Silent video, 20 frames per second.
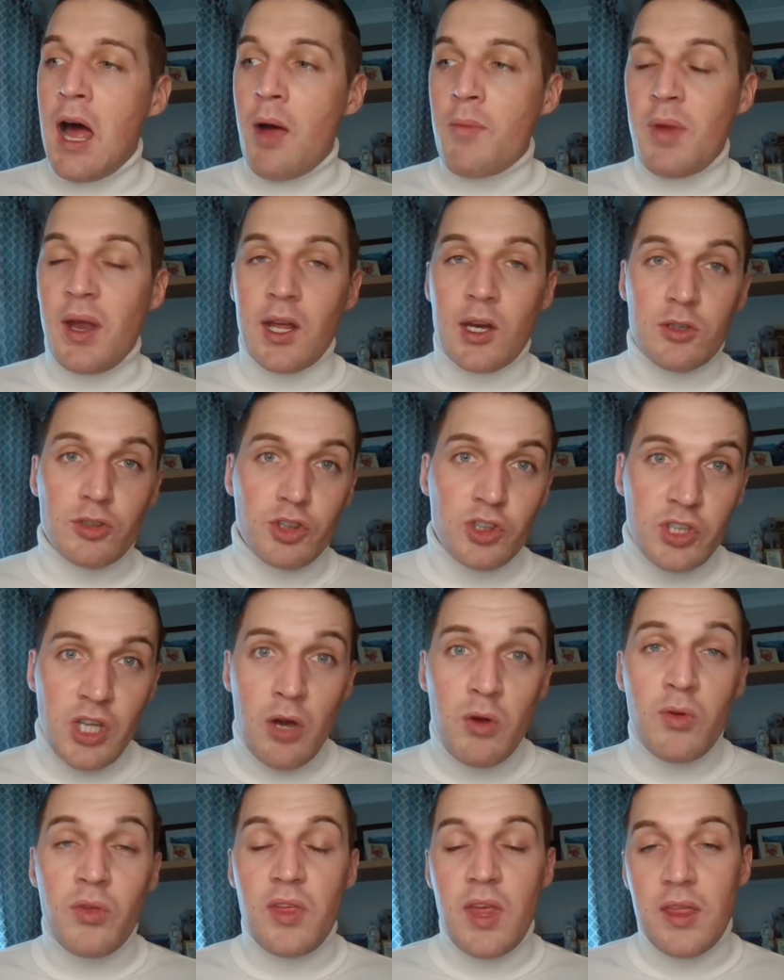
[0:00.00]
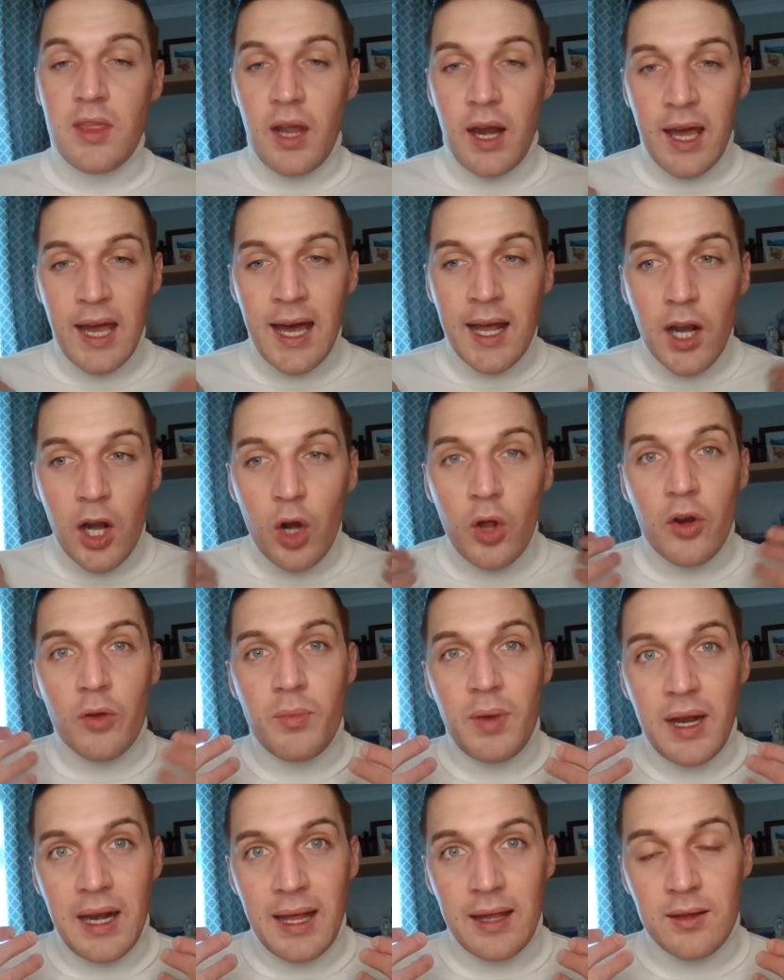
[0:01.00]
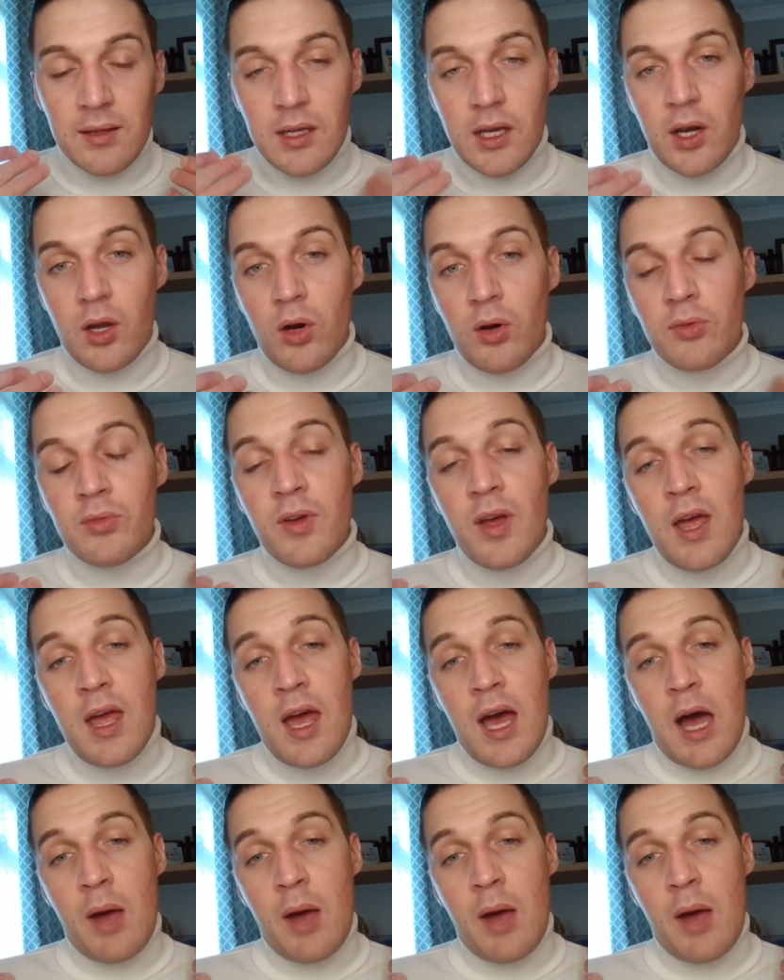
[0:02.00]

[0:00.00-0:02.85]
um, and it got so thin that I had a lot of my length cut off.